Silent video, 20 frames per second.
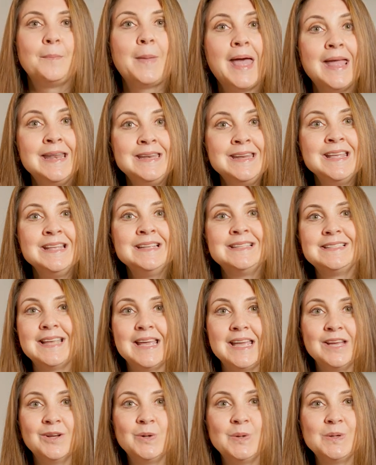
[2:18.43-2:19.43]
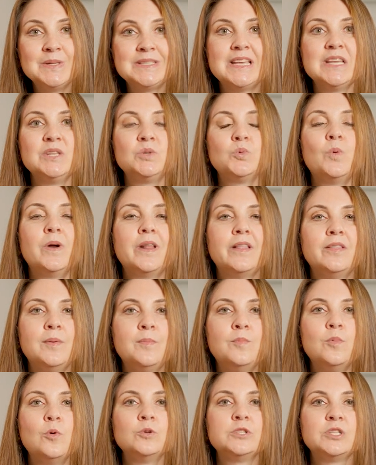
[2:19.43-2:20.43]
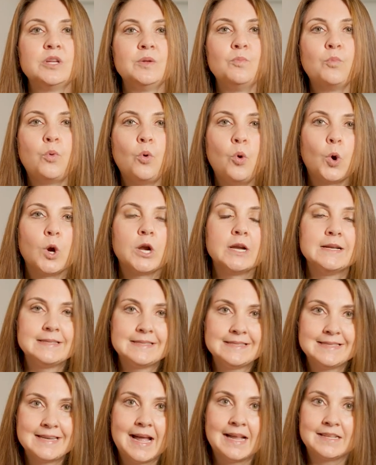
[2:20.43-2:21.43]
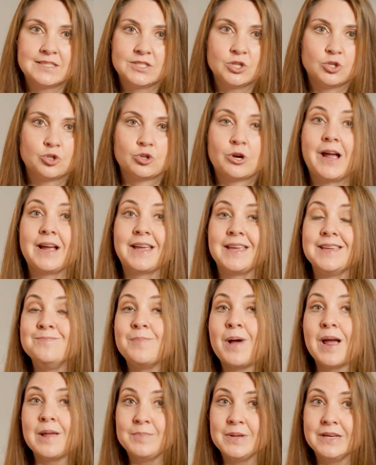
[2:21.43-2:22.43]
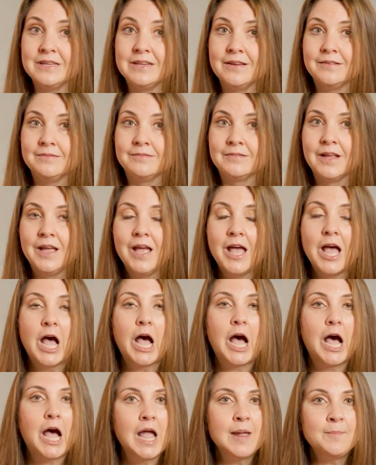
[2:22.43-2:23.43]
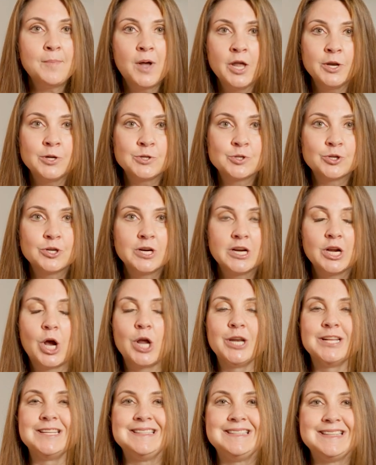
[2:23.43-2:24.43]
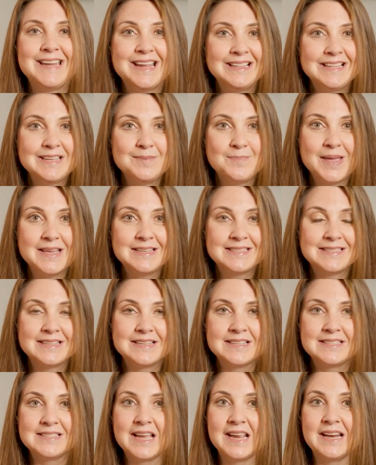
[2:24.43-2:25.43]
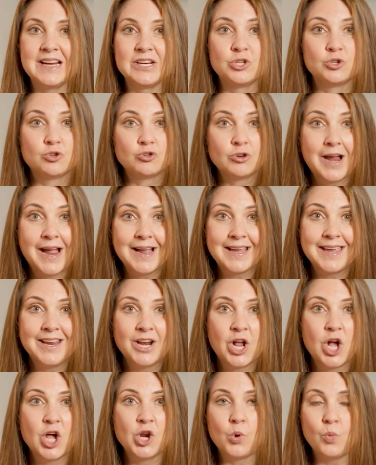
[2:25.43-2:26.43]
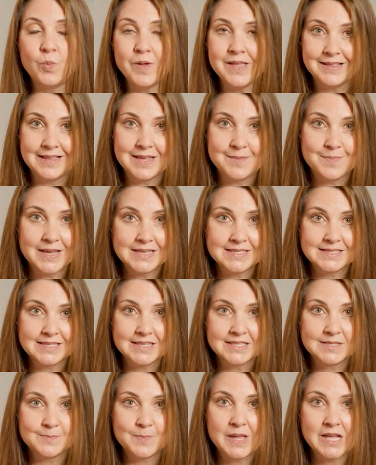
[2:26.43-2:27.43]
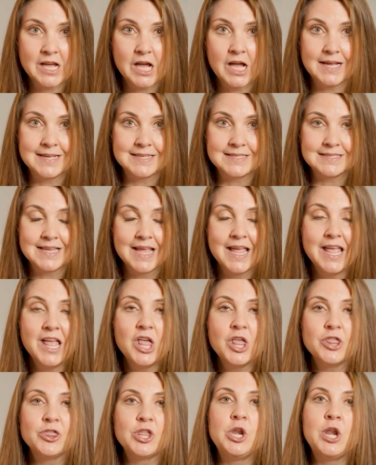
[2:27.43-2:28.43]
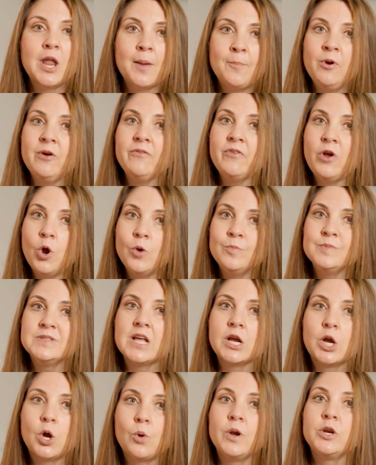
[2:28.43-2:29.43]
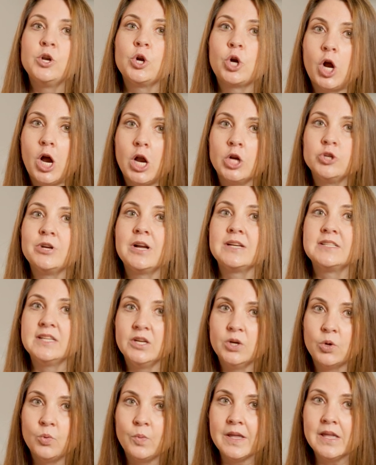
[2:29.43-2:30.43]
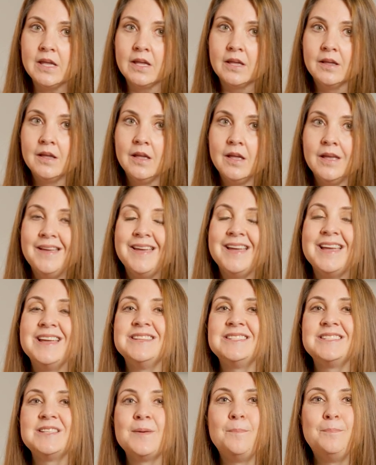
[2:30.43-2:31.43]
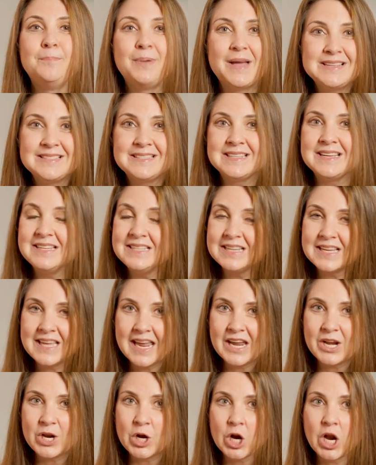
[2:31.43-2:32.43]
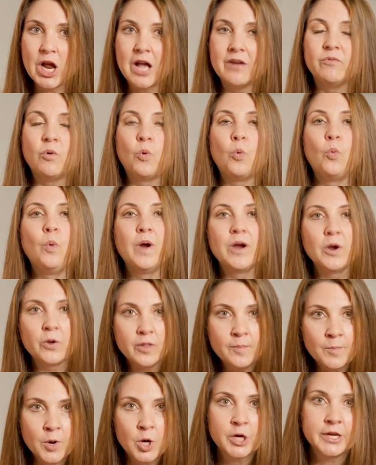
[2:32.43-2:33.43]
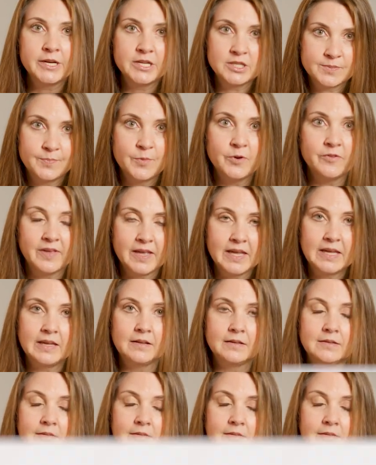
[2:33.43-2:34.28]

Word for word: Pending sales is one of the most important stats to track, in my opinion. I monitor it on a daily basis and I track it on a weekly basis because the number of homes that go under contract in a week is the best indicator of where the market is moving.